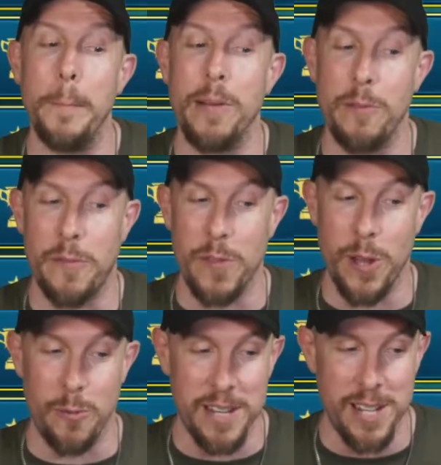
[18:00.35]
built for
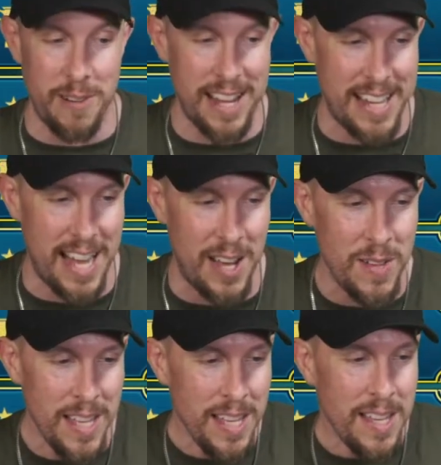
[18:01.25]
the arena right now,
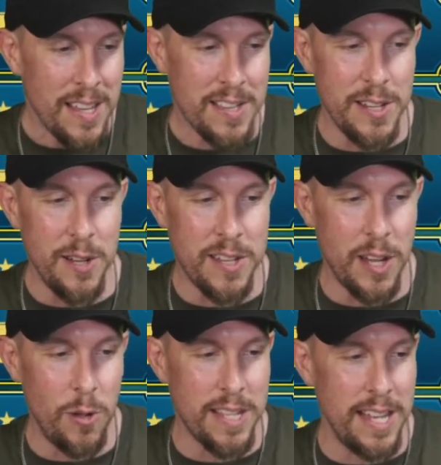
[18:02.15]
so don't
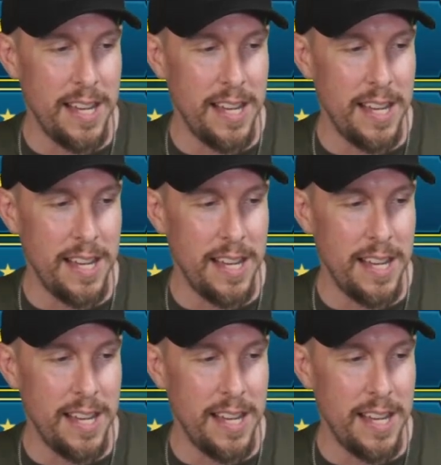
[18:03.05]
hold it